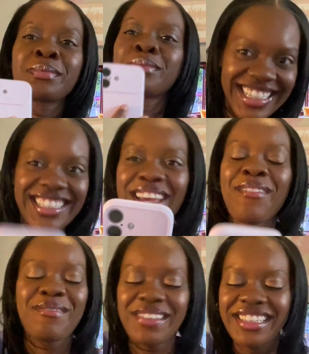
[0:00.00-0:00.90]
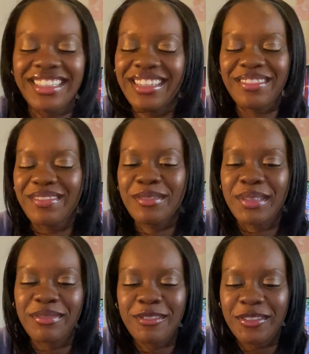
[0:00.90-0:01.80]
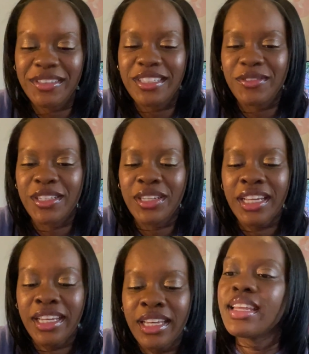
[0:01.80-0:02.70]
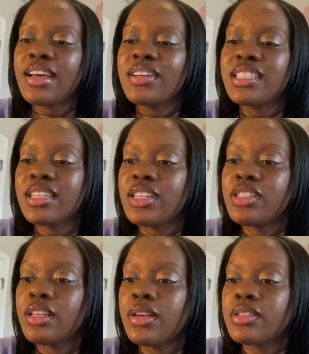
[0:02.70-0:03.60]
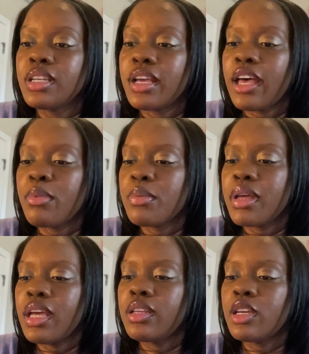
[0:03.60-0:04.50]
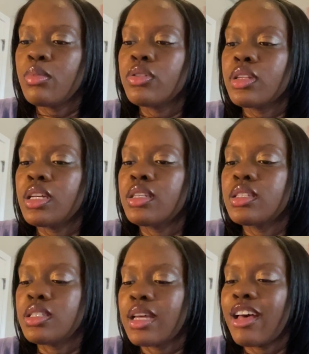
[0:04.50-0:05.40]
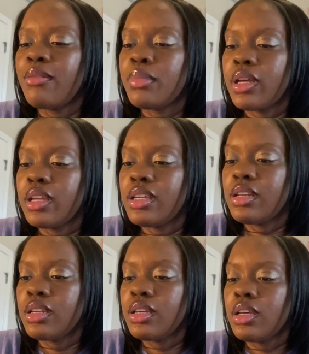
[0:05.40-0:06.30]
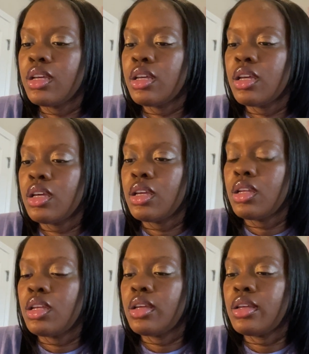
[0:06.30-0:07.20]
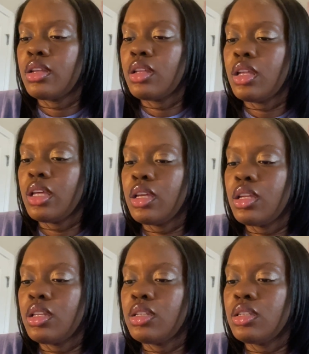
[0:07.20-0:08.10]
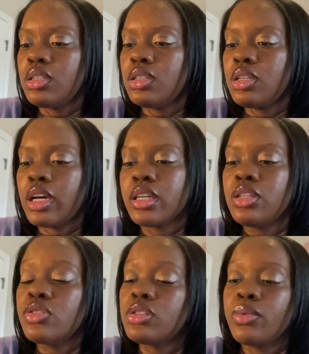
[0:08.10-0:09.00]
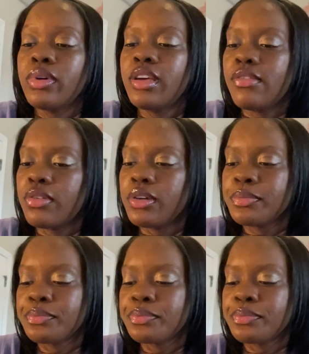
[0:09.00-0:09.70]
because I haven't really done it with my previous one. And now it says using Apple Pay, double click the side button and I can use it wherever